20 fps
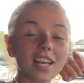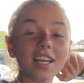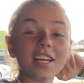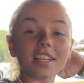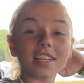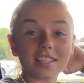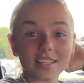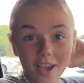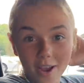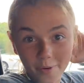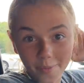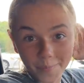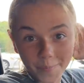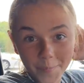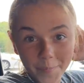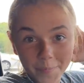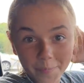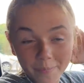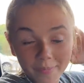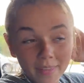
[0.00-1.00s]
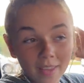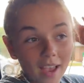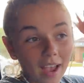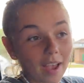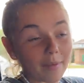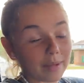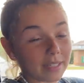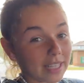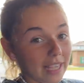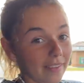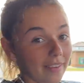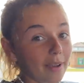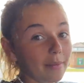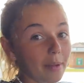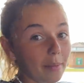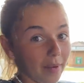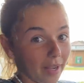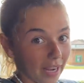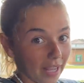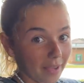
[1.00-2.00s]
So, I've been saving up my
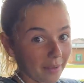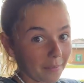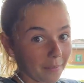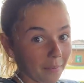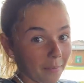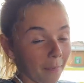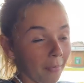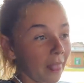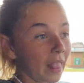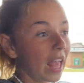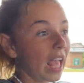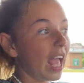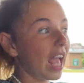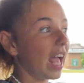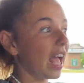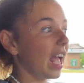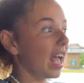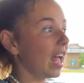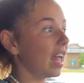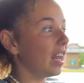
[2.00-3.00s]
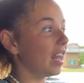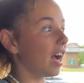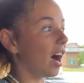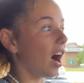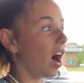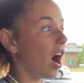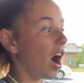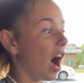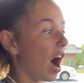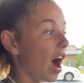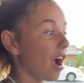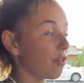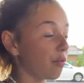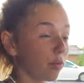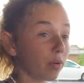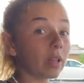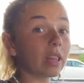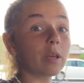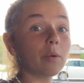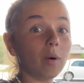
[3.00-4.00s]
money, and I've
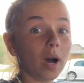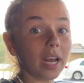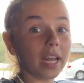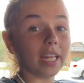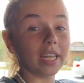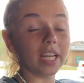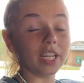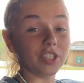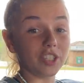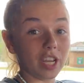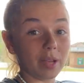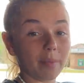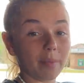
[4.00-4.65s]
really wanted a Jeep.